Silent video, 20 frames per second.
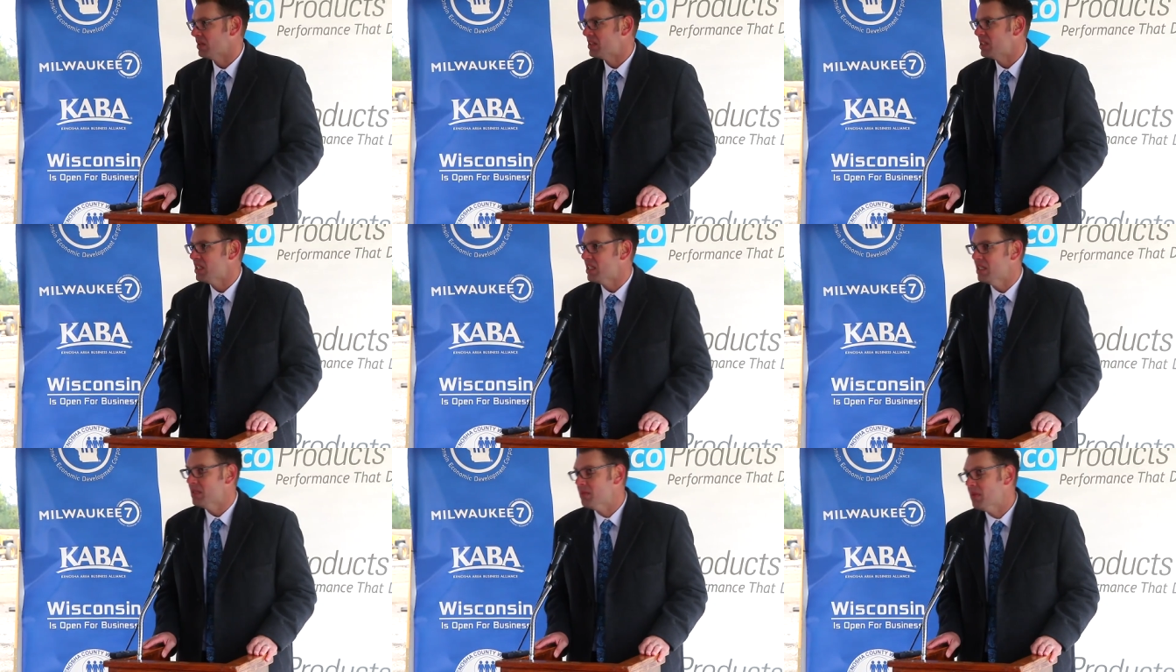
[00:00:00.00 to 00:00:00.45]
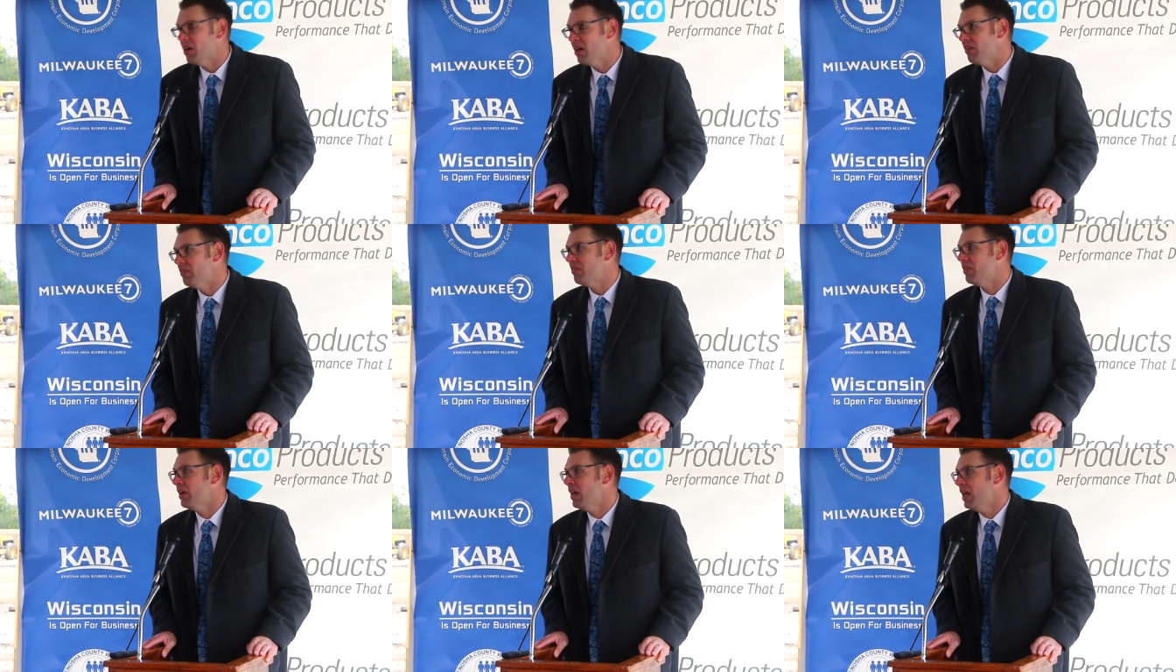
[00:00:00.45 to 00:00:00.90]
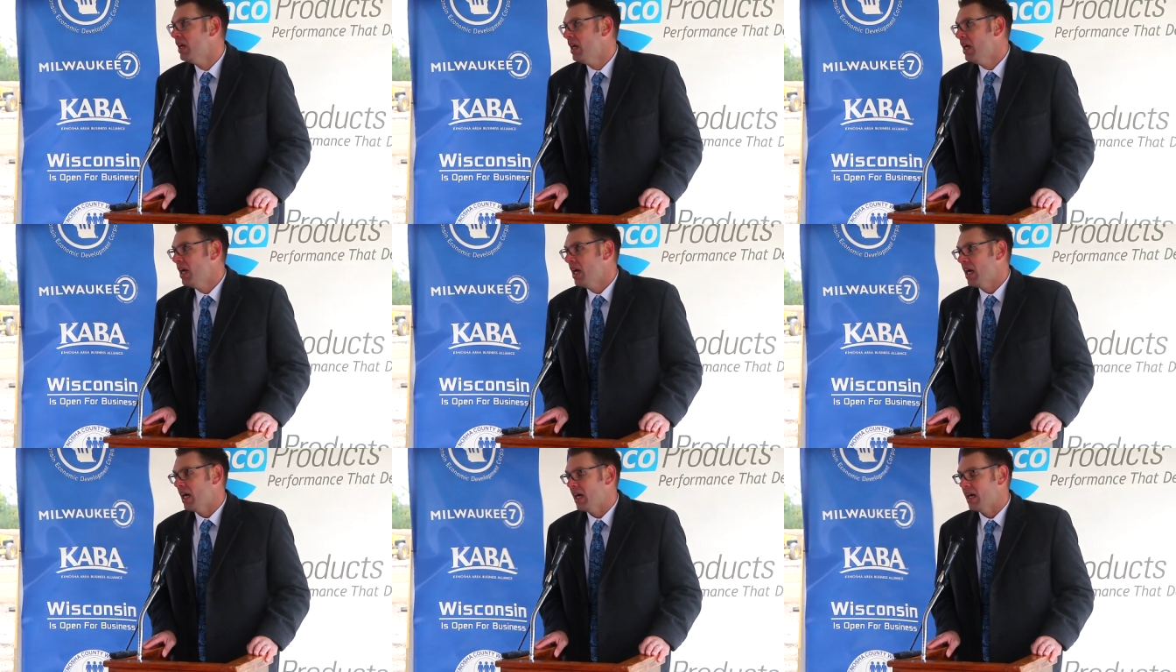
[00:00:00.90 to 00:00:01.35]
a team of
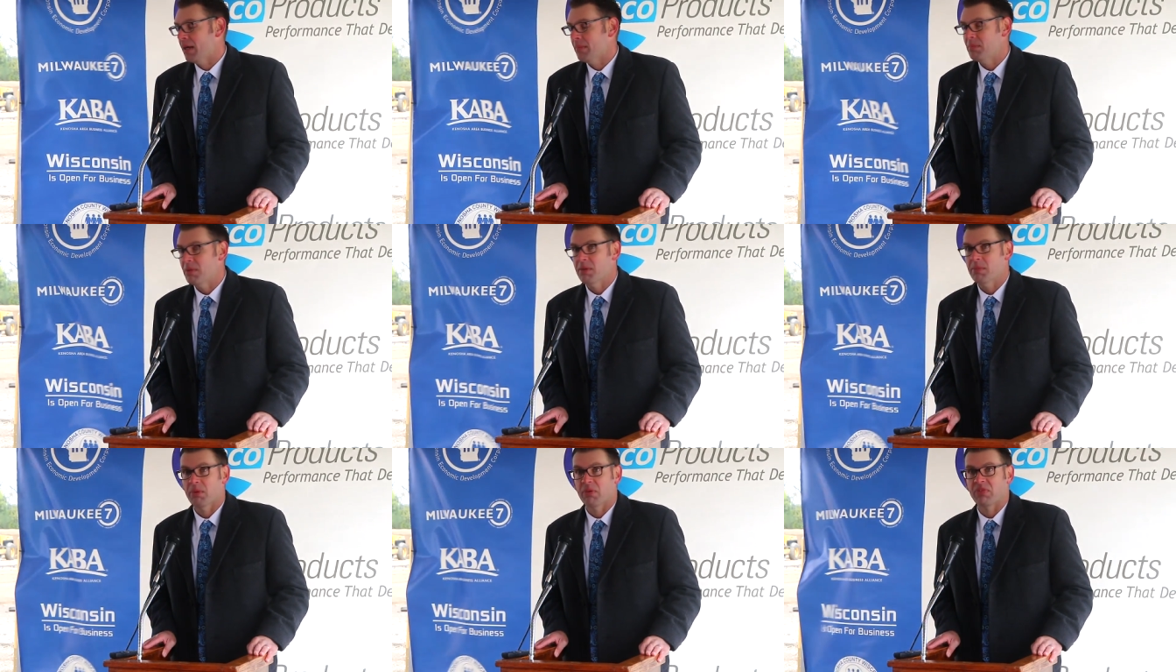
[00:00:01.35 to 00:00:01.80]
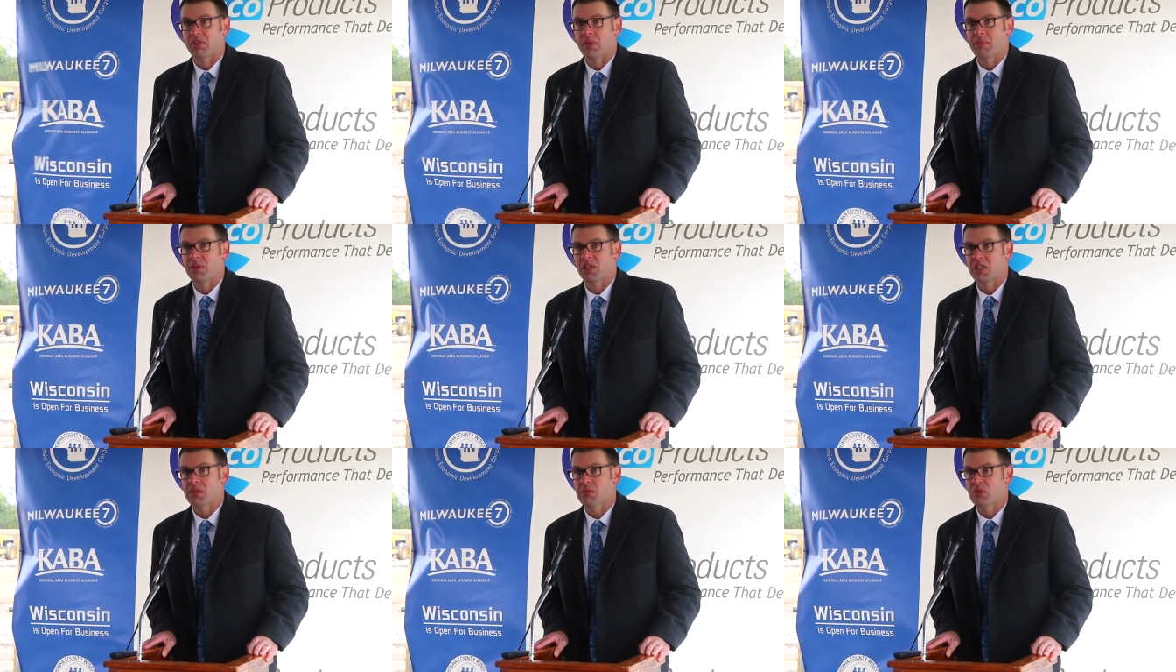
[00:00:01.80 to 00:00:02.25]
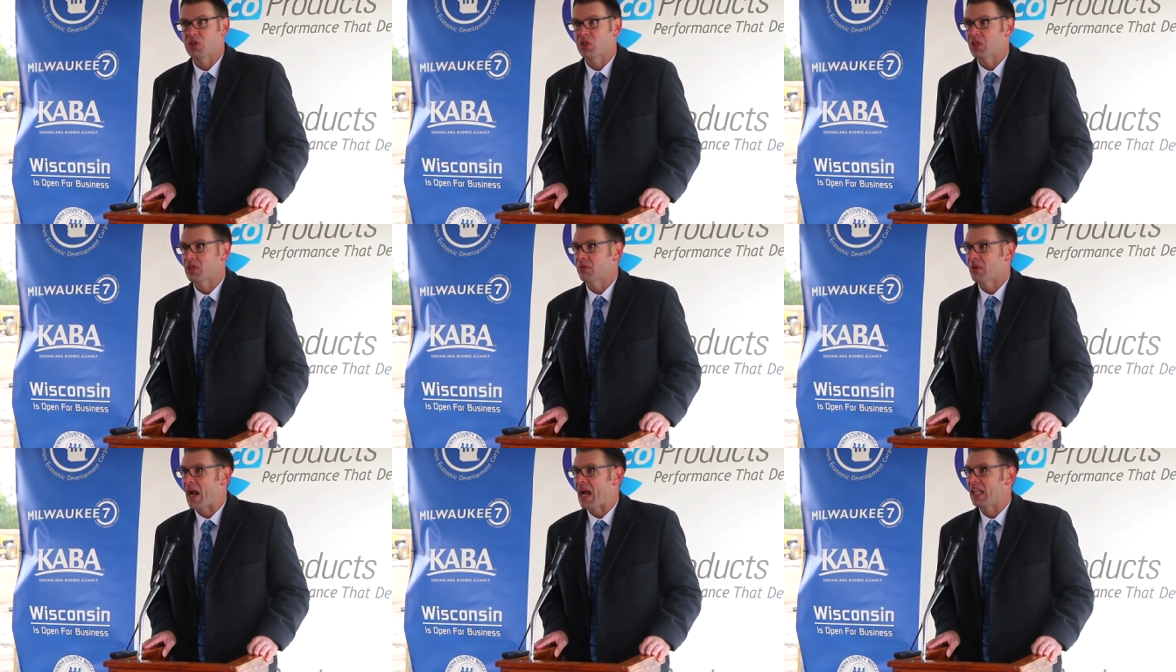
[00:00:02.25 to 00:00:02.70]
uh, people from the
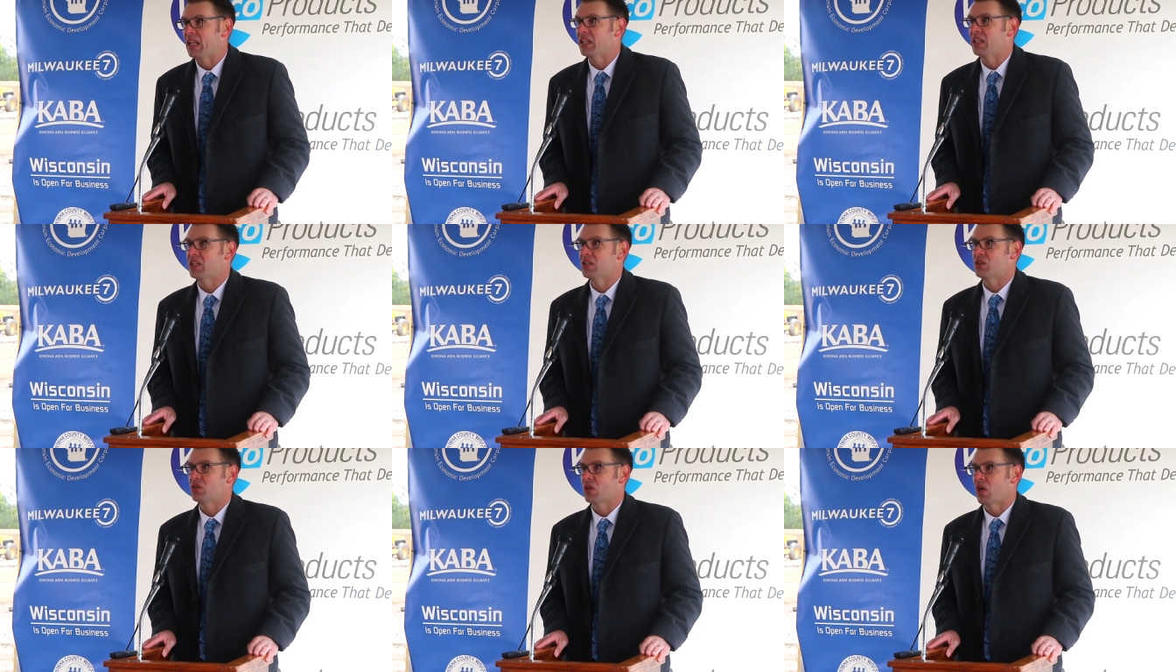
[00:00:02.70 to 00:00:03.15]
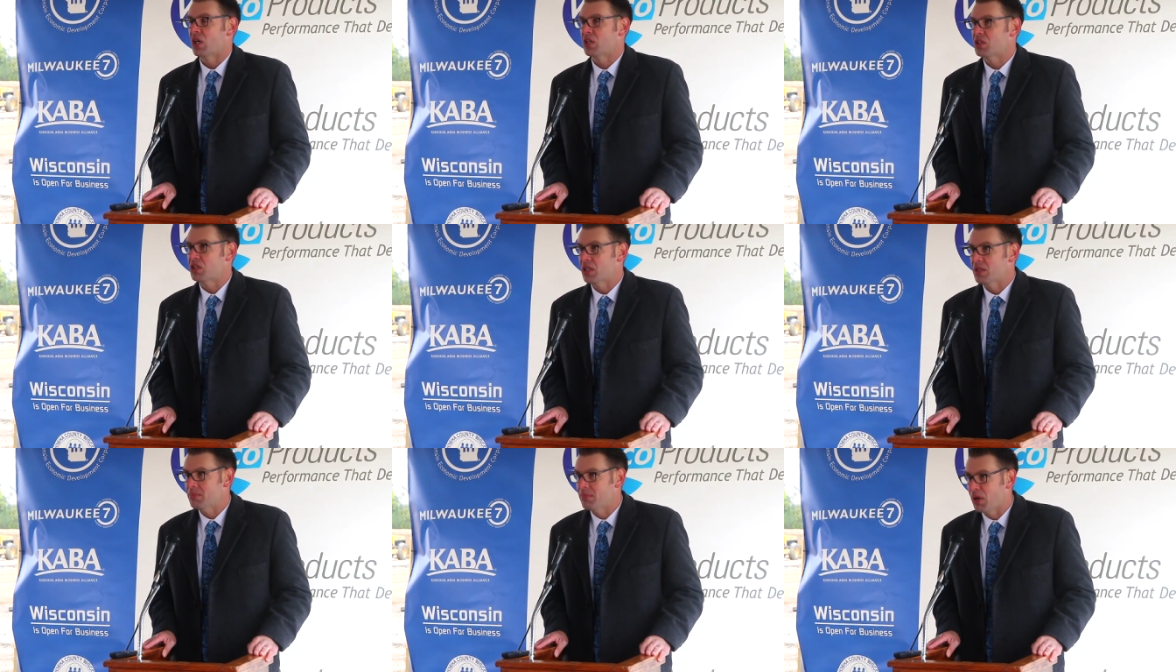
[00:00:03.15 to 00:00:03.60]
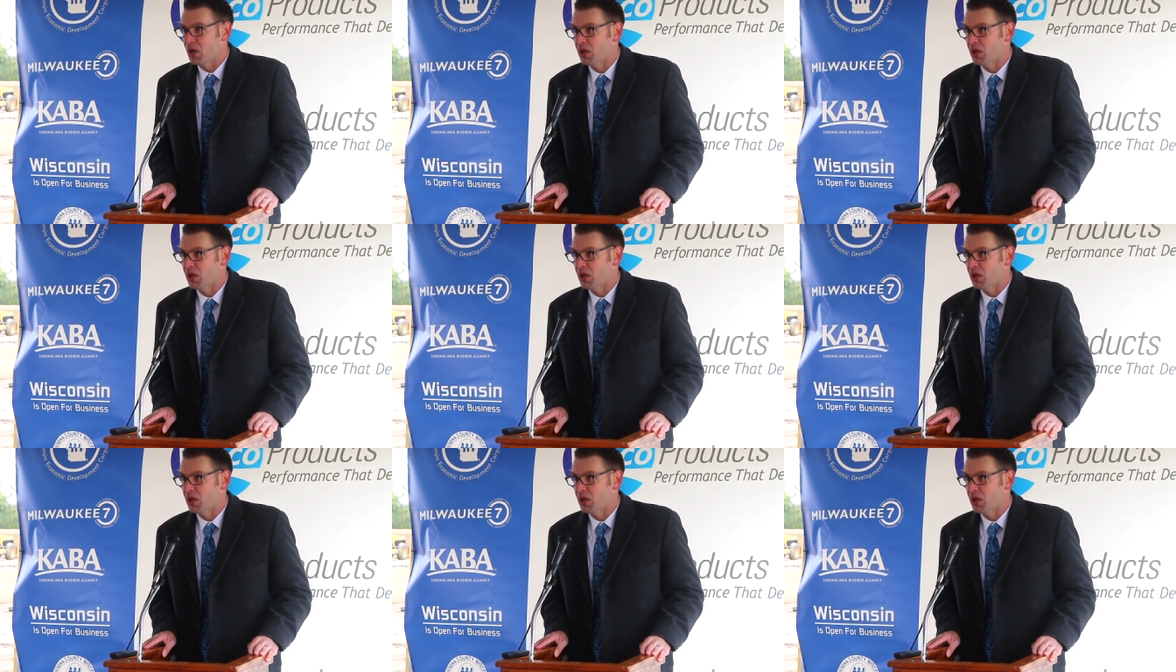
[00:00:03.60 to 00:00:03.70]
community, Riley Construction,